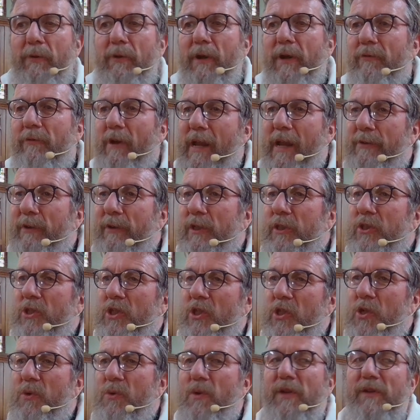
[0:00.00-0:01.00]
may
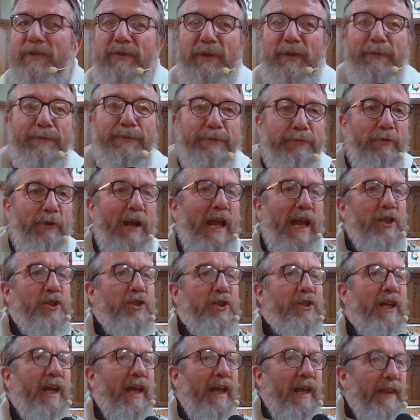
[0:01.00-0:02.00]
renew us
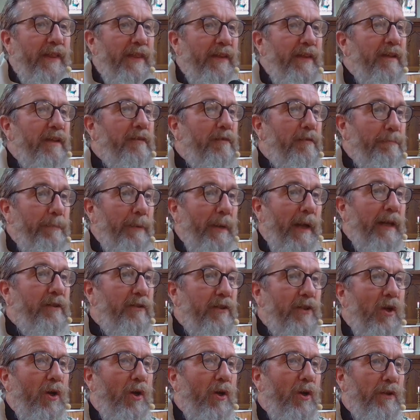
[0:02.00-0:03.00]
afresh this
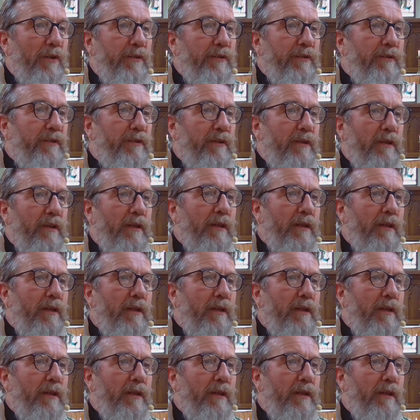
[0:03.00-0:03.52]
Pentecost.